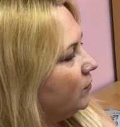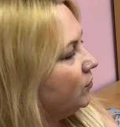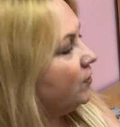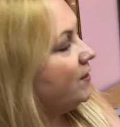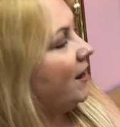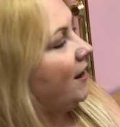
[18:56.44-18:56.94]

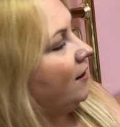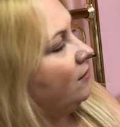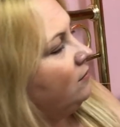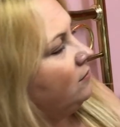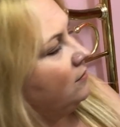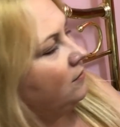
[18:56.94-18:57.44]
So
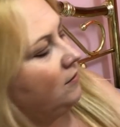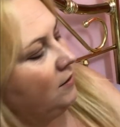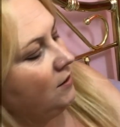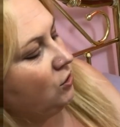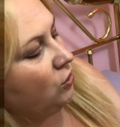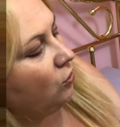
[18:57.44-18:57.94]
now
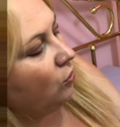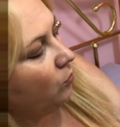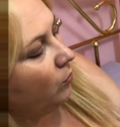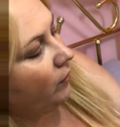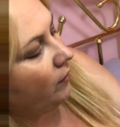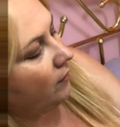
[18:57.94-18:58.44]
it should all
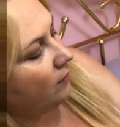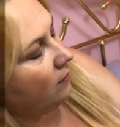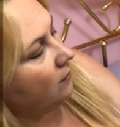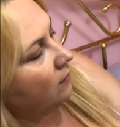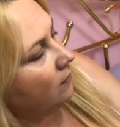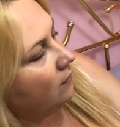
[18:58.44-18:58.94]
work.